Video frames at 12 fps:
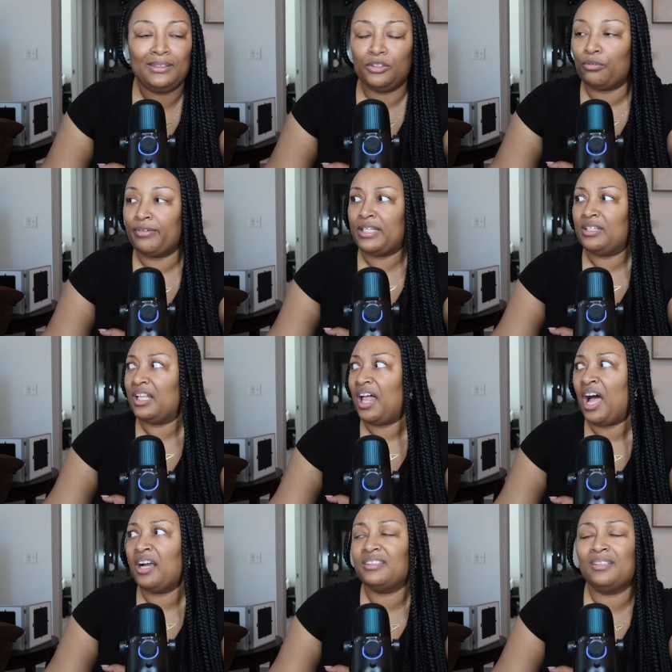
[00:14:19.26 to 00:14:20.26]
Three
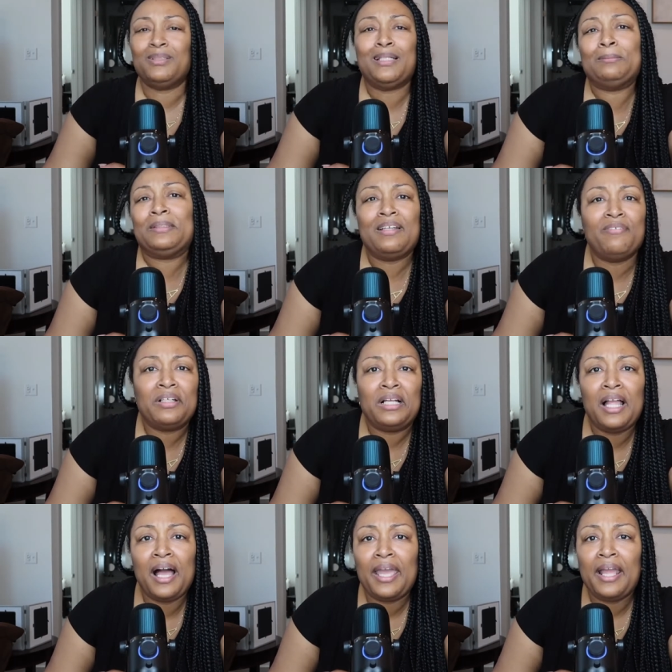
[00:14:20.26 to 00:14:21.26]
o'clock, sometimes seven
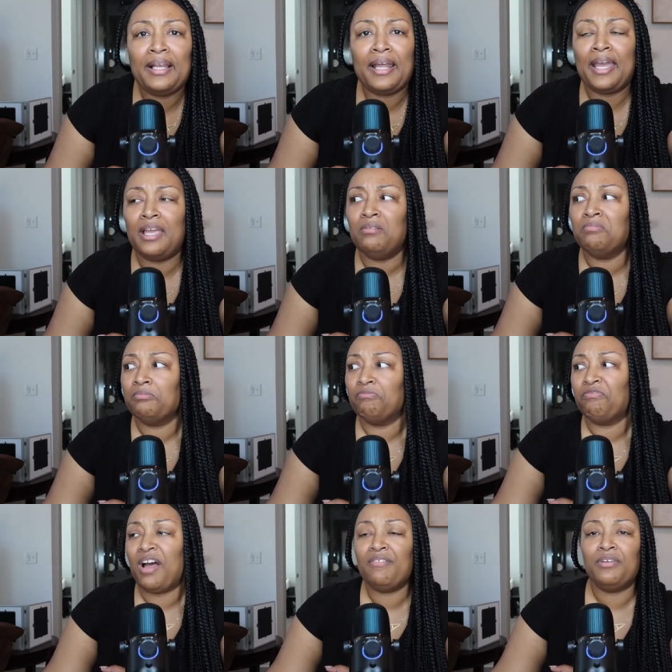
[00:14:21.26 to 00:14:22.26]
o'clock at night,
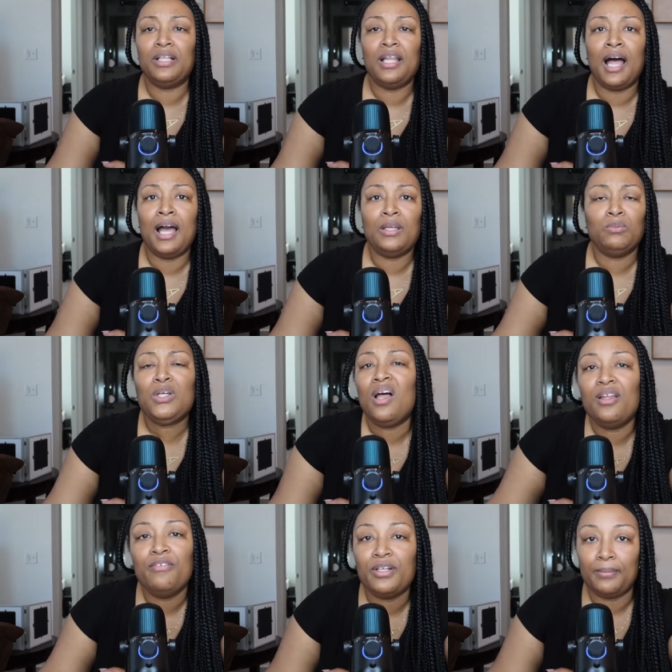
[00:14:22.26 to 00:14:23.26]
five o'clock. It was
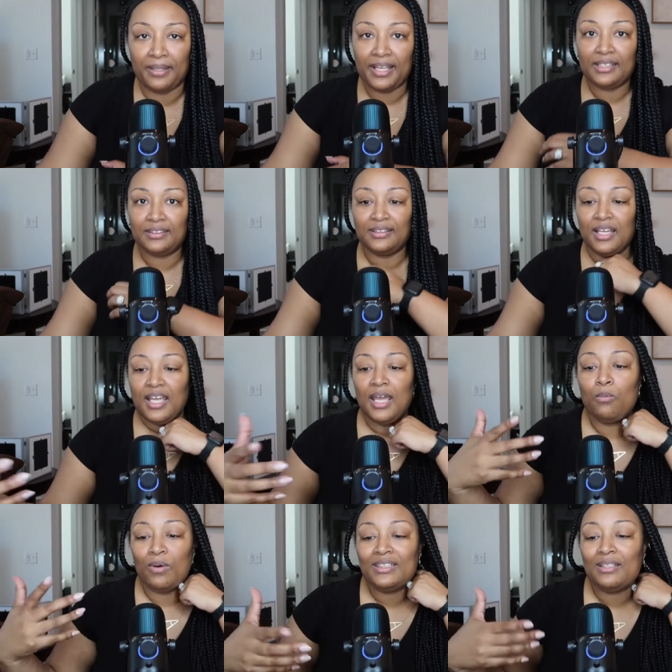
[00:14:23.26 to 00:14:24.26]
all over the place. It
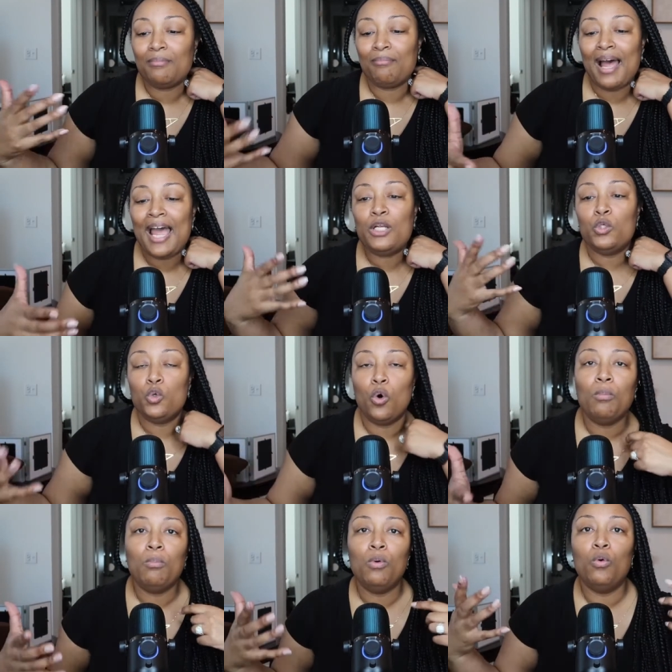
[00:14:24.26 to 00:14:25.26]
wasn't my
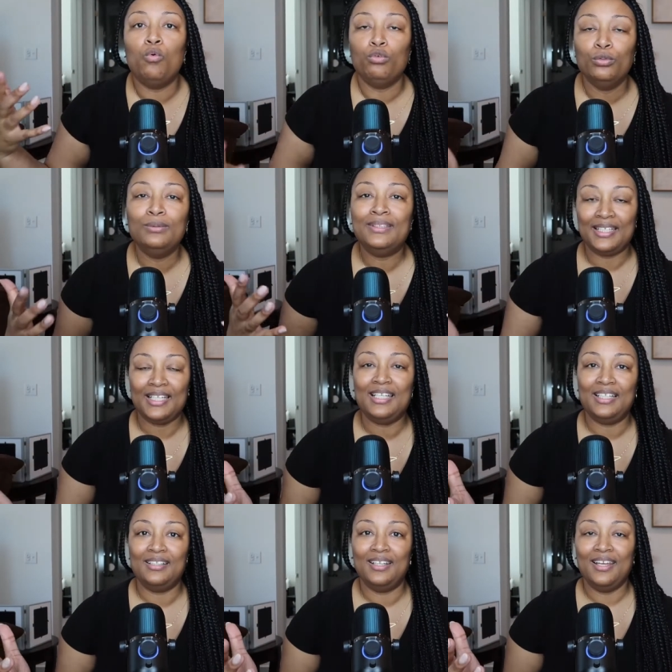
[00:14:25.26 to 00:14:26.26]
normal
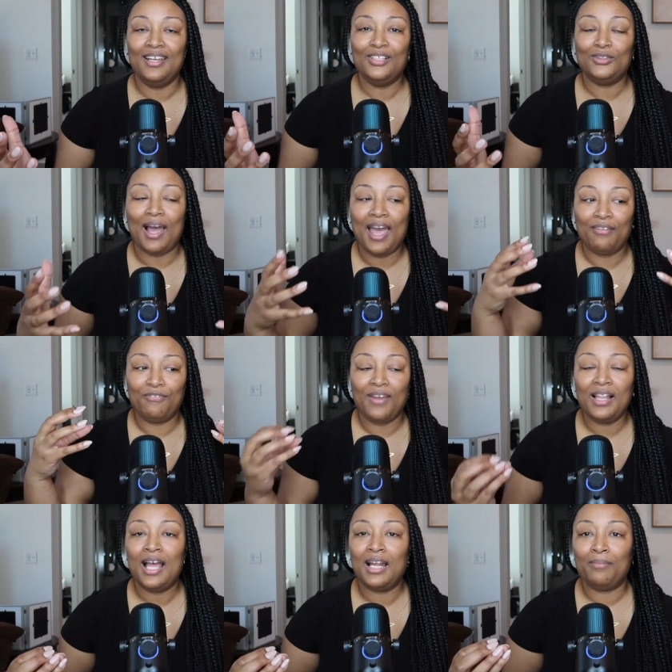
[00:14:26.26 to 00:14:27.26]
routine. So I had
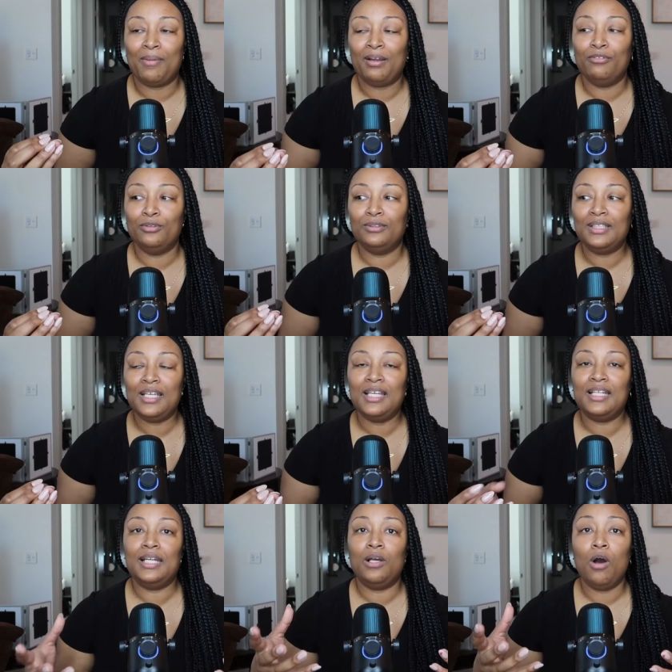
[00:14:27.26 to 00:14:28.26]
fell out of my
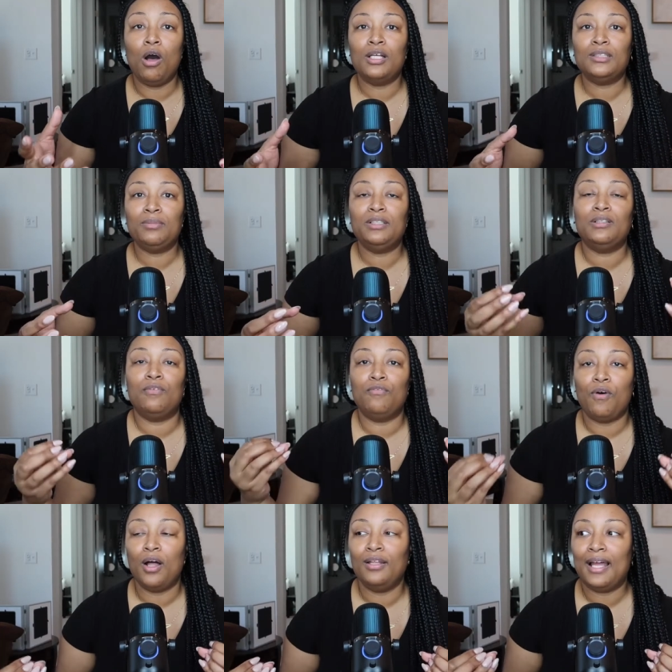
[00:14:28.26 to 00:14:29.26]
routine and it caused me to
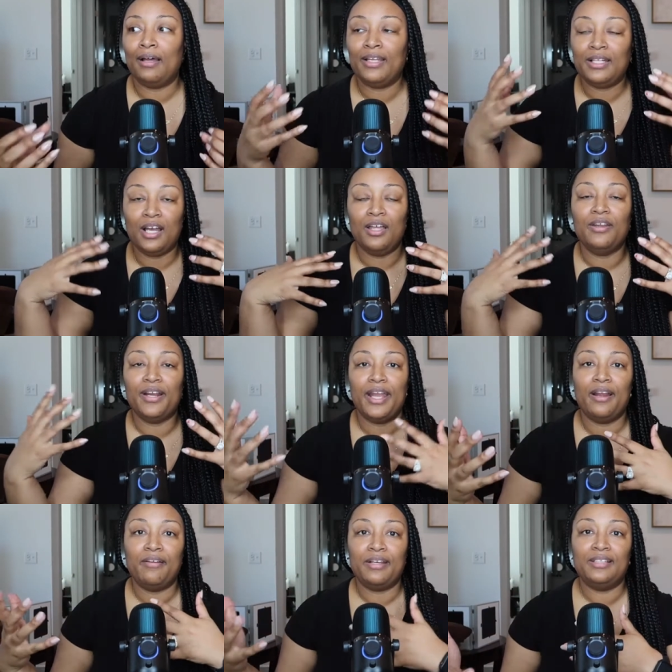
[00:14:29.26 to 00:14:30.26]
fall out in other
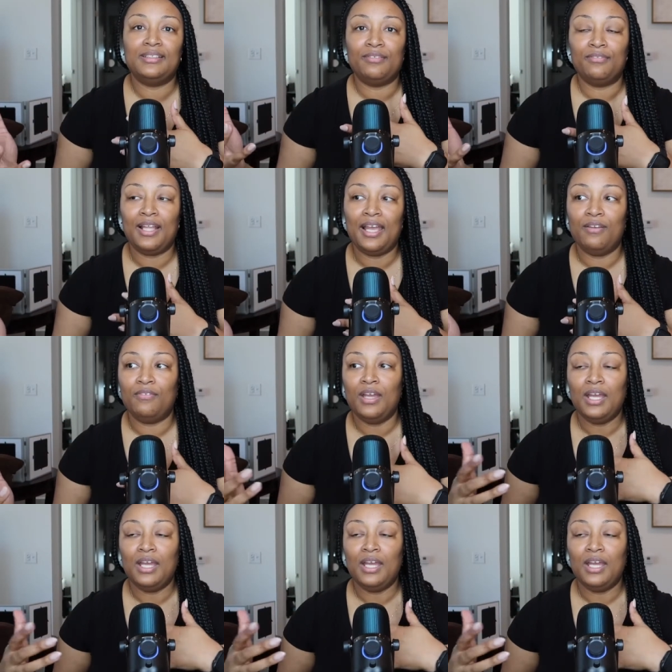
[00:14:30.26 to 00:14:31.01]
areas of life.